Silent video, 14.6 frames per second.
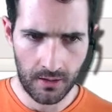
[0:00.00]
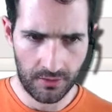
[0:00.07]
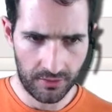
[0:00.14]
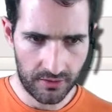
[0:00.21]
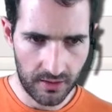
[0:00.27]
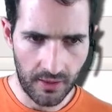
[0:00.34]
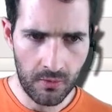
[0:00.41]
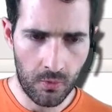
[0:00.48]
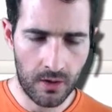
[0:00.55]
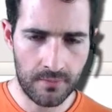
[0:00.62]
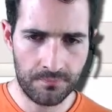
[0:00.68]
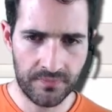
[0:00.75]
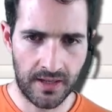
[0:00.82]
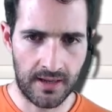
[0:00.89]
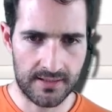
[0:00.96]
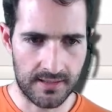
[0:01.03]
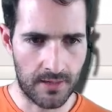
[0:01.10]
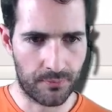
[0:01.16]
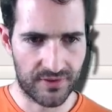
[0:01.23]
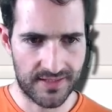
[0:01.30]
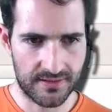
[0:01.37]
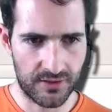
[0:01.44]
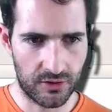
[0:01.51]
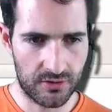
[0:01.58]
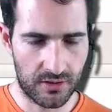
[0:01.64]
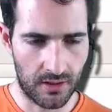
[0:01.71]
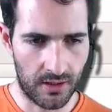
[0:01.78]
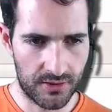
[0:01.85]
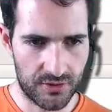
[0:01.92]
The other one, as I presented
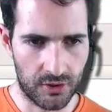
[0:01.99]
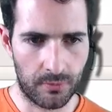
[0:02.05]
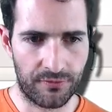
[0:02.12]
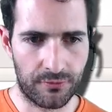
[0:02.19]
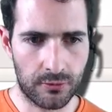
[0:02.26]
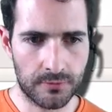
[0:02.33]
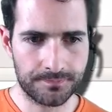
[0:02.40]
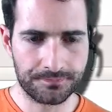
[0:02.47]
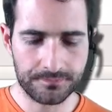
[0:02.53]
to you before,